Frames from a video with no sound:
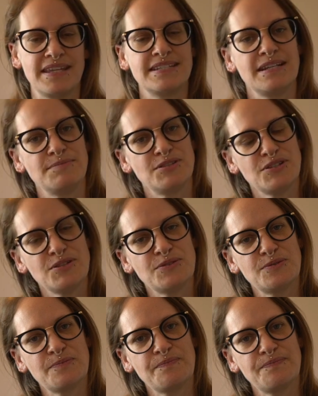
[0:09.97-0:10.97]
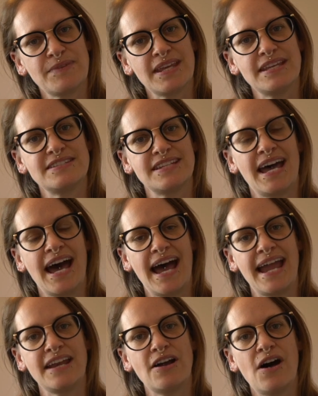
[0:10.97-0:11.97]
Tip 2 is to
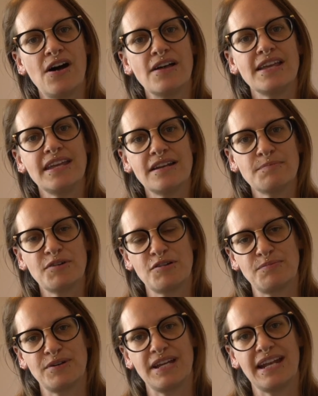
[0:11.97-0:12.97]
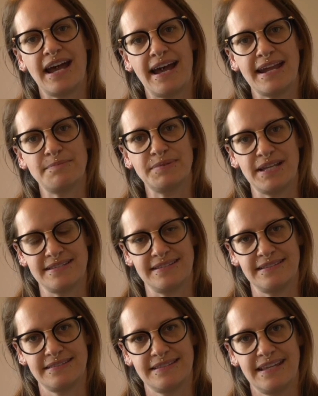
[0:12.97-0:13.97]
hide all inappropriate hide
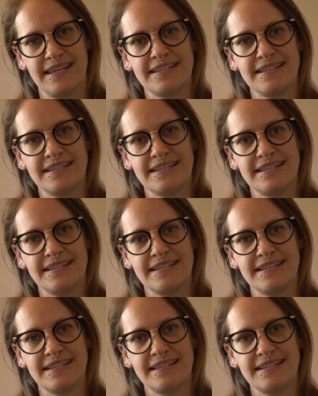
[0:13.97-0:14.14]
places.